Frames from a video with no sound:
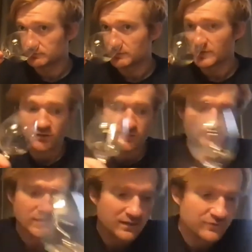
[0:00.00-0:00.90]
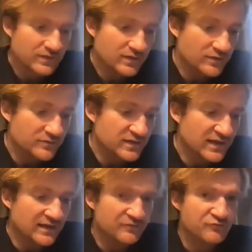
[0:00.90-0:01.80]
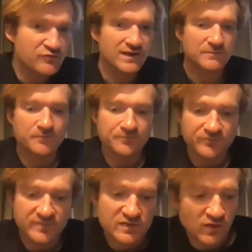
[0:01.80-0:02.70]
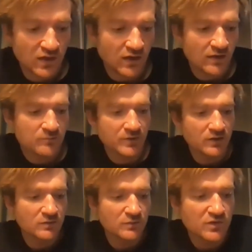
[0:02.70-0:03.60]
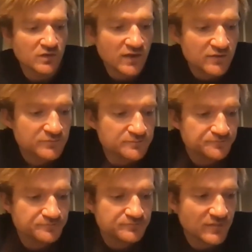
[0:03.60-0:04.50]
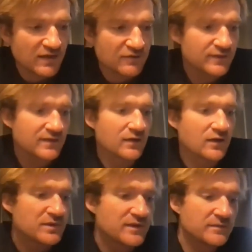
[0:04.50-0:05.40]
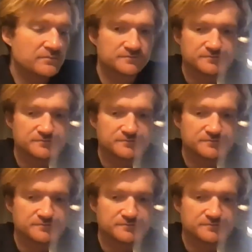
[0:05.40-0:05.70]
It's got a really lovely nose. Yeah, really sort of lime, bergamot, kind of kaffir lime, and then